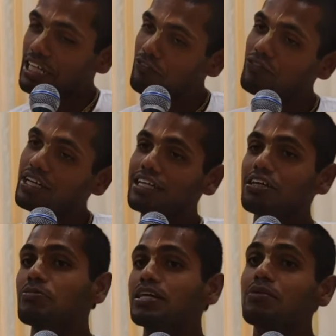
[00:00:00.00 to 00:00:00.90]

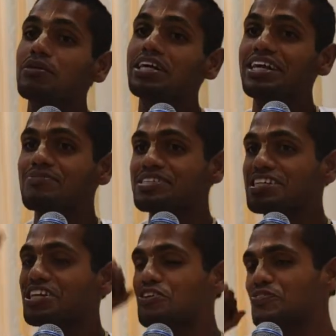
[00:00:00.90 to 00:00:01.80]
Definitely he'll become a great
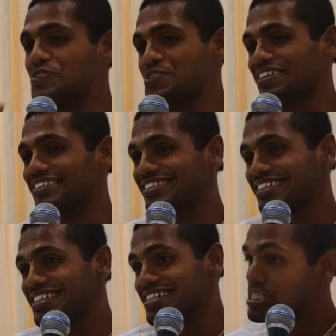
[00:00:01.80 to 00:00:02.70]
person in the future.
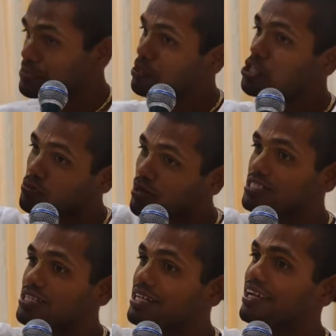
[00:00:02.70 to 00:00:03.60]
His spiritual
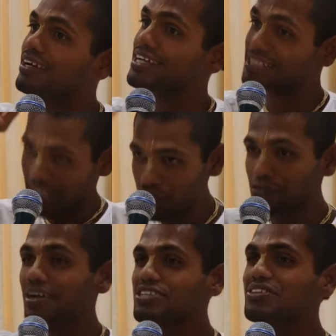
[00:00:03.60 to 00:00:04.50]
master recognized. Can you
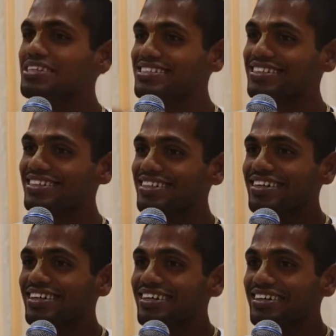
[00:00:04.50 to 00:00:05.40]
imagine this?
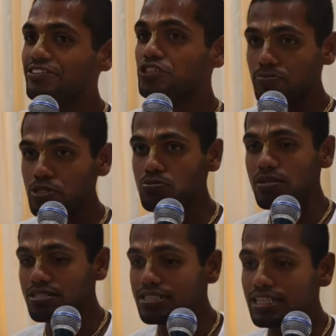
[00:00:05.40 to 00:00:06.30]
Your spiritual
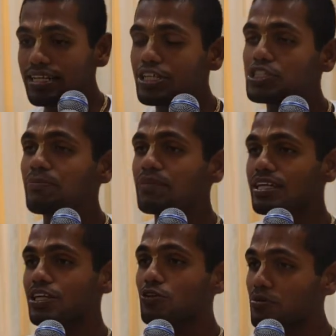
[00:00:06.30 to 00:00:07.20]
master is telling you something.
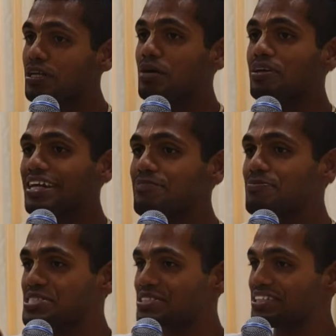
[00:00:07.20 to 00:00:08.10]
You will become a great
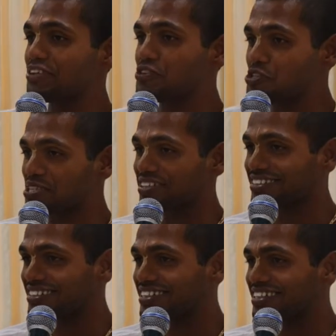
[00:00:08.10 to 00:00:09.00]
person in the
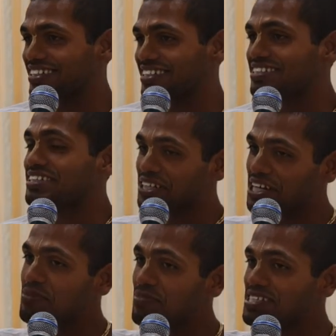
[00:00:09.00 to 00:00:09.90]
future. It's a
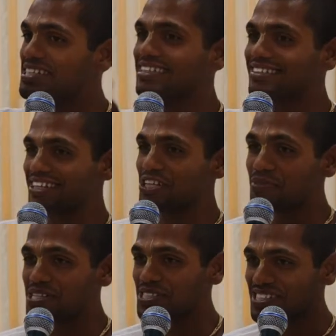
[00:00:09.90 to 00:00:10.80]
great blessing.
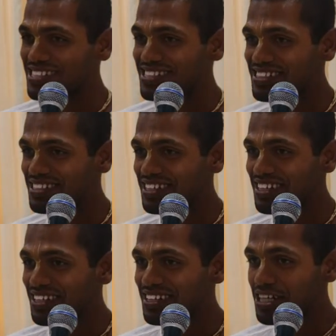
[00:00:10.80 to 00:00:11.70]
Can you imagine this?
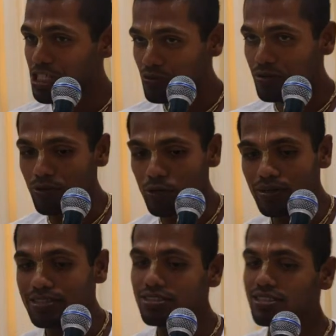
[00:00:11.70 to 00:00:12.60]
That is what
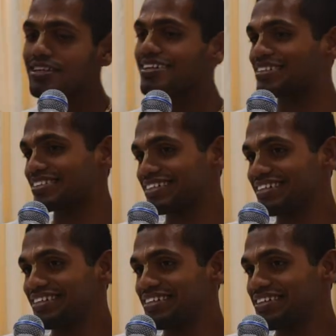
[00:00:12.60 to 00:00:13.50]
Prabhupada did
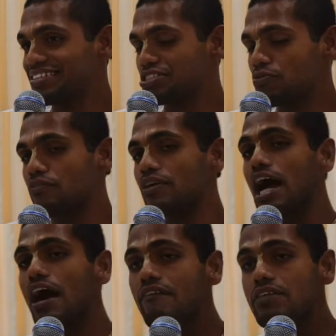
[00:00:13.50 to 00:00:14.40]
it. So when we
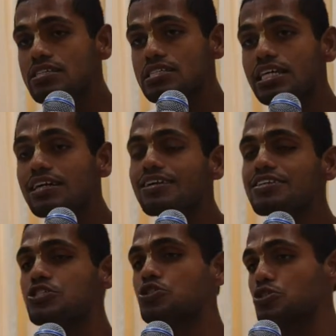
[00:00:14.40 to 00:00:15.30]
have this
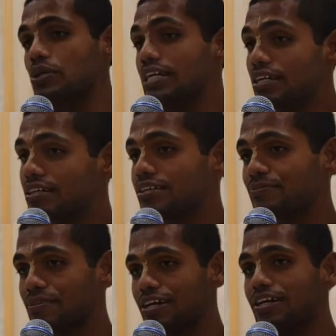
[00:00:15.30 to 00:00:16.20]
eagerness to
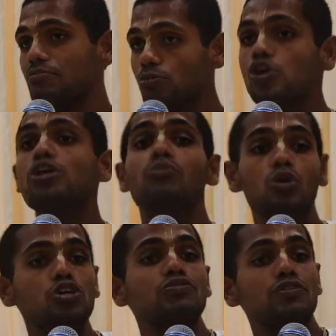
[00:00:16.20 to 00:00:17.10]
hear more and
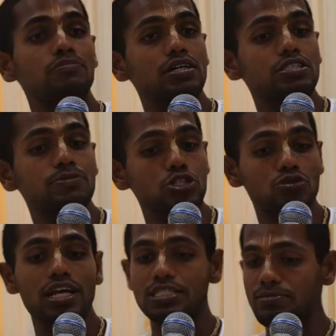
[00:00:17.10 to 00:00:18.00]
more from the
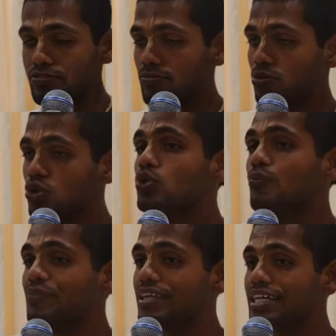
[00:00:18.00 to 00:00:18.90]
spiritual aspects from
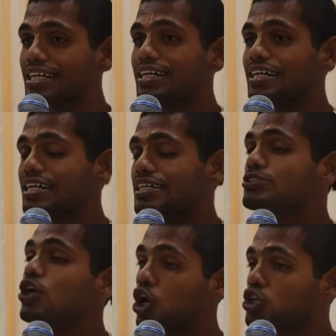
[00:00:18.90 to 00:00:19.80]
Guru,
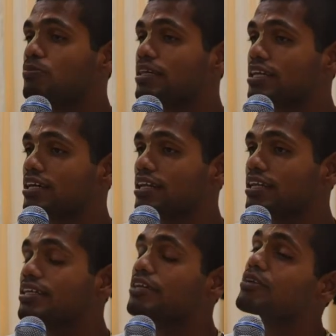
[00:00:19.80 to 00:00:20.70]
so automatically
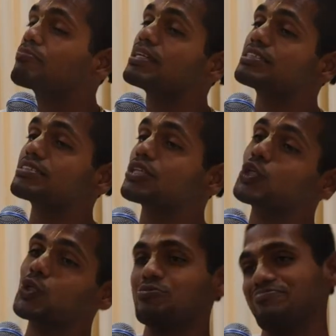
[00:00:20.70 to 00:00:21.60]
that will please the
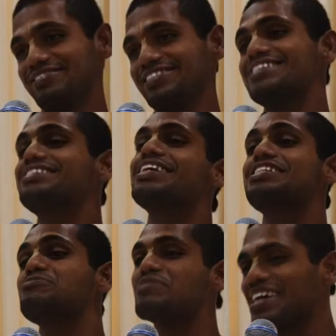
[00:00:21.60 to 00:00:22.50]
Guru. This is the
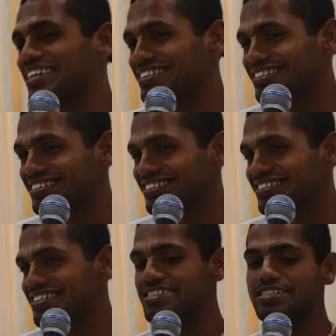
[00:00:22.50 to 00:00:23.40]
next miracle.
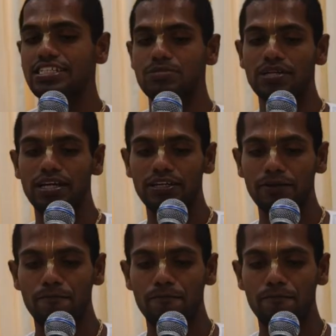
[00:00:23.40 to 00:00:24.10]
This is the next miracle.